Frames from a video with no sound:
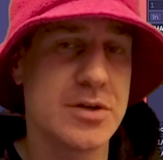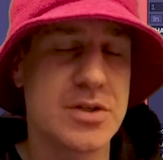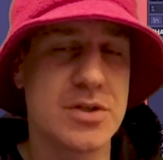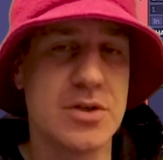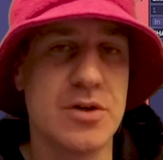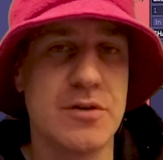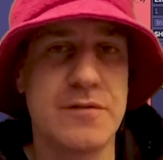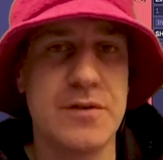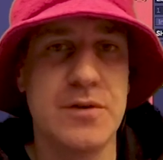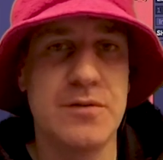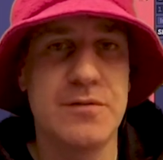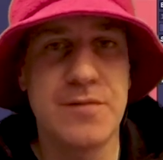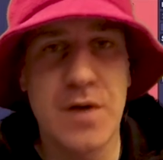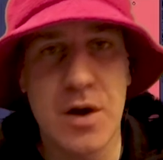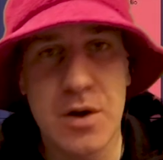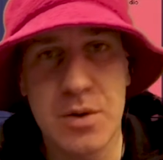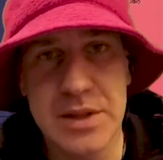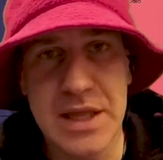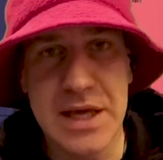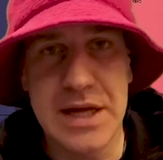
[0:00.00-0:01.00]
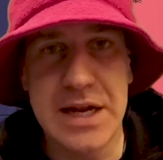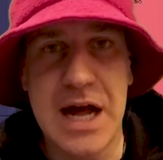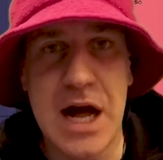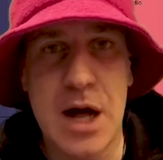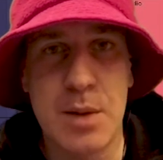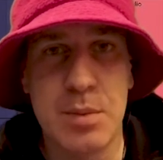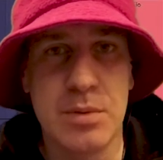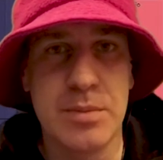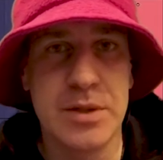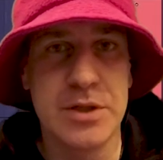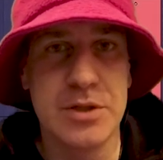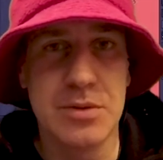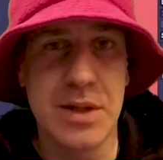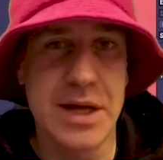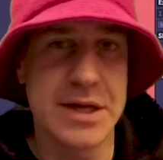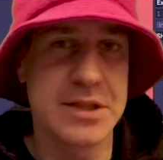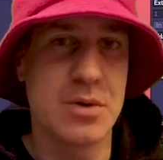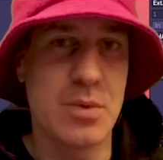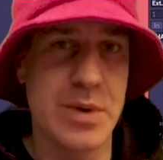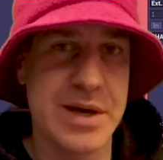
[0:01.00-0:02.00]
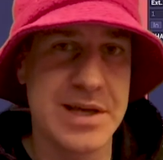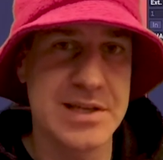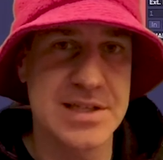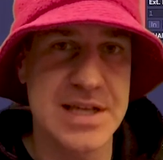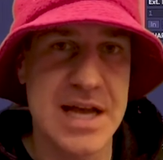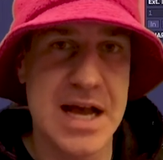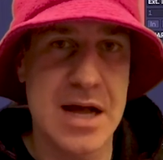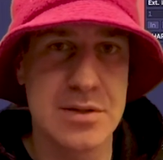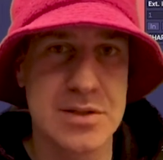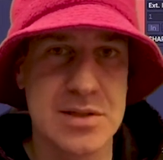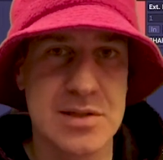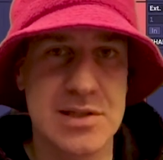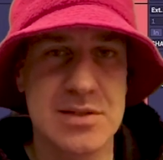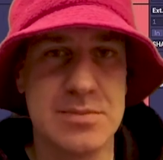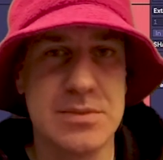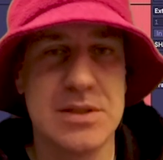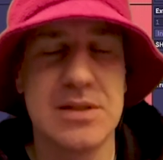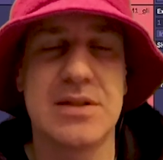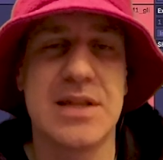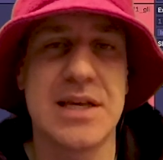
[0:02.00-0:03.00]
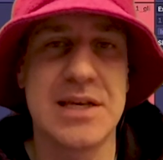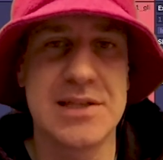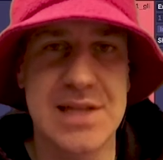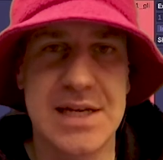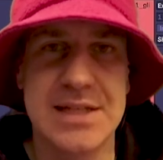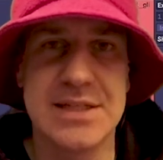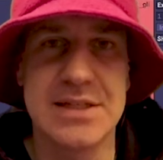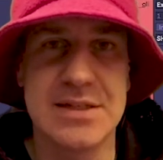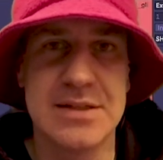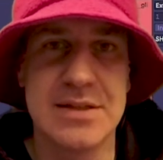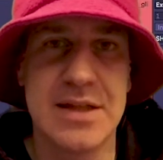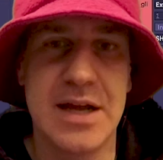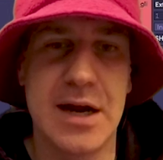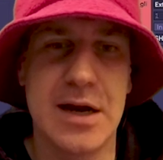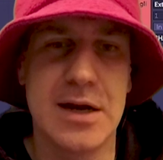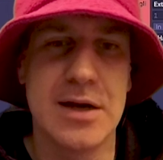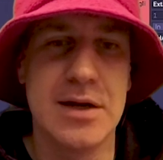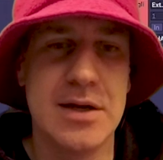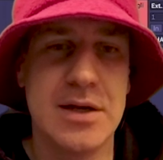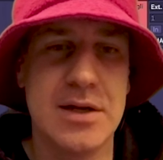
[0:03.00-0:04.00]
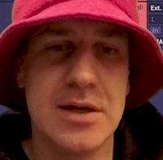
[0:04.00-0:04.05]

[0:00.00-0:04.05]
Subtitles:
So if you fuck with that album and you like the way it sounds and some of the things I did in there,